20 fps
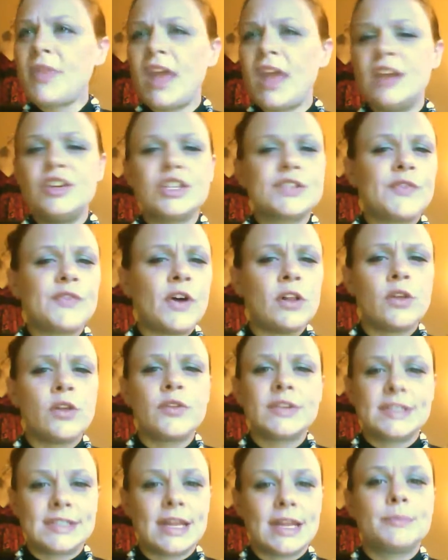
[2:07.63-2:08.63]
And just follow
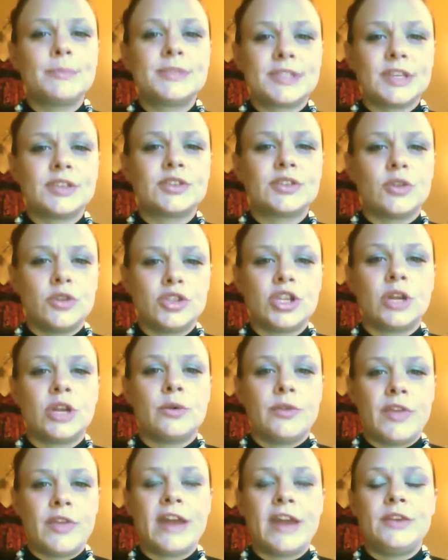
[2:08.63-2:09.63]
the steps
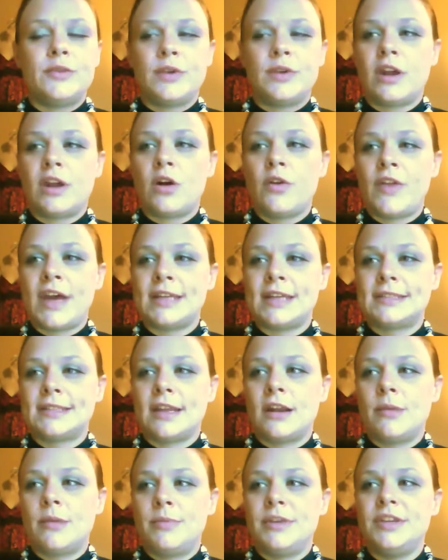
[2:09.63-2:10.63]
associated with that, and you'll get all that
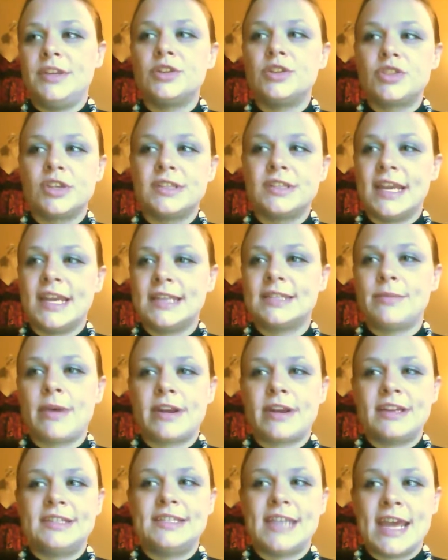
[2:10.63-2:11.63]
set up. It usually takes
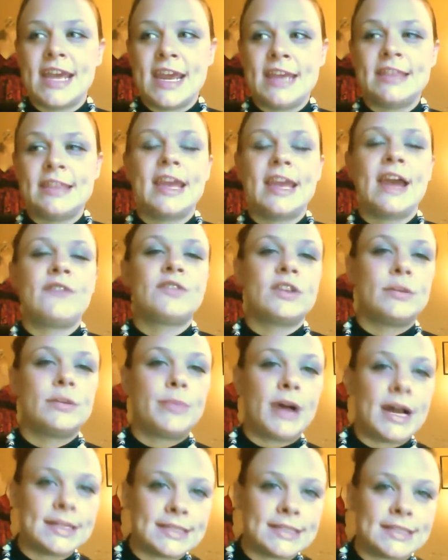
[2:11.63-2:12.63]
about a day. They have to
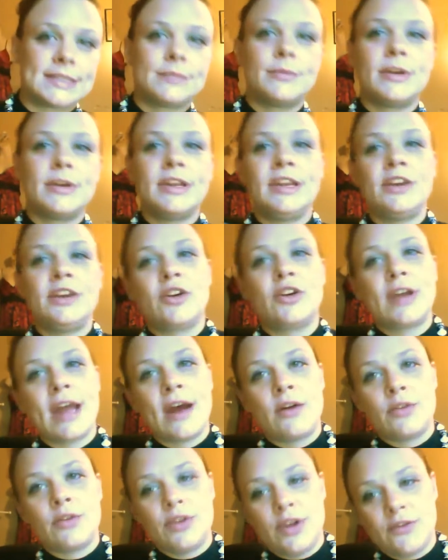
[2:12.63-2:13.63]
deposit some money in your
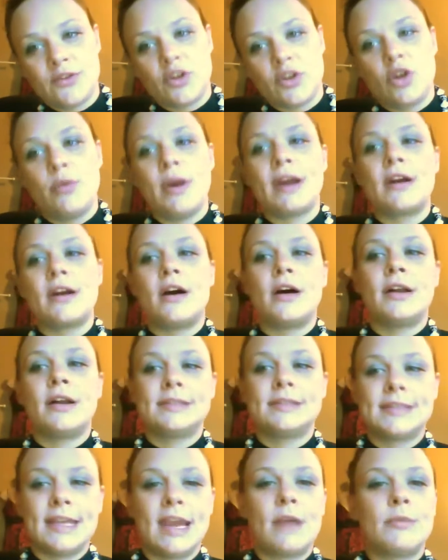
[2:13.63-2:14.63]
account. You have to go back
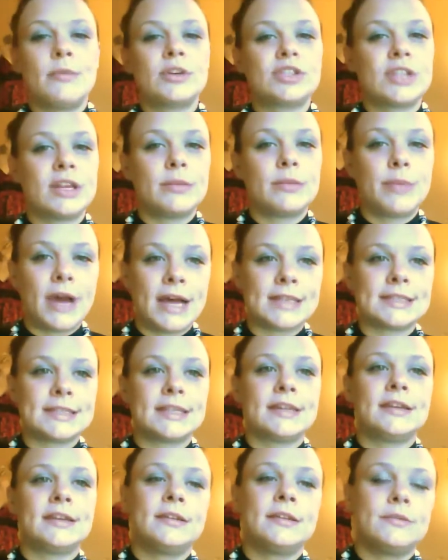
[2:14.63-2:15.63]
on, say how much they
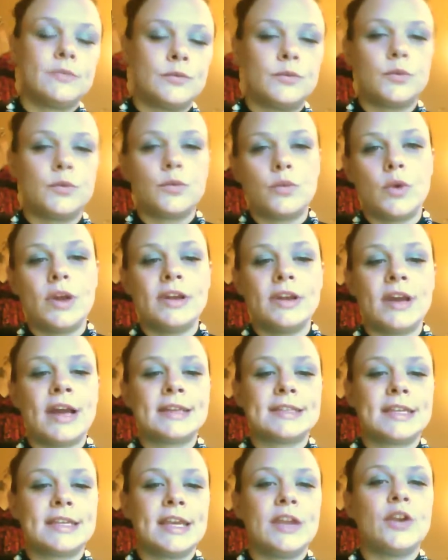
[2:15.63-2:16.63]
deposited and
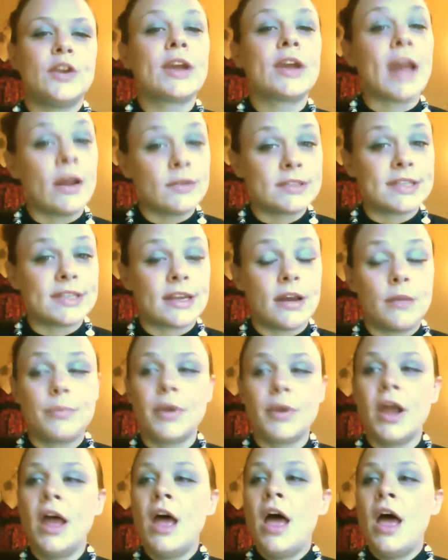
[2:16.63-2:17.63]
whatnot to get your account set up.